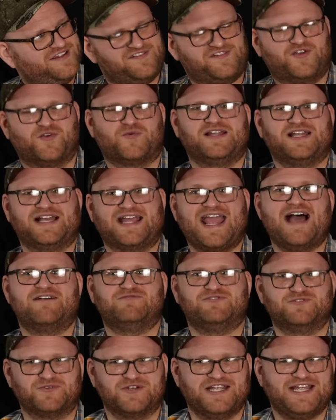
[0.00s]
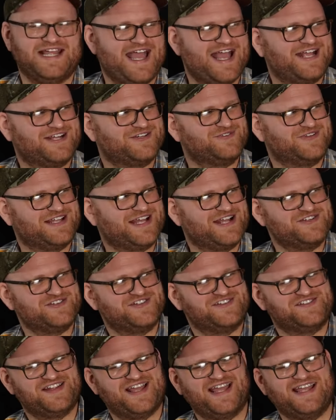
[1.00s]
his guerrilla cavalry, actually, I
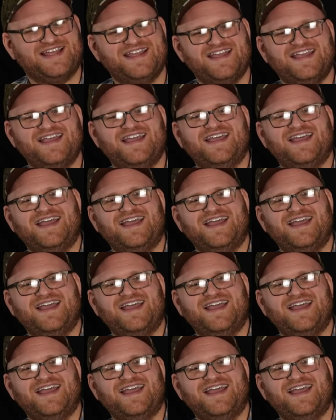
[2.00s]
should say.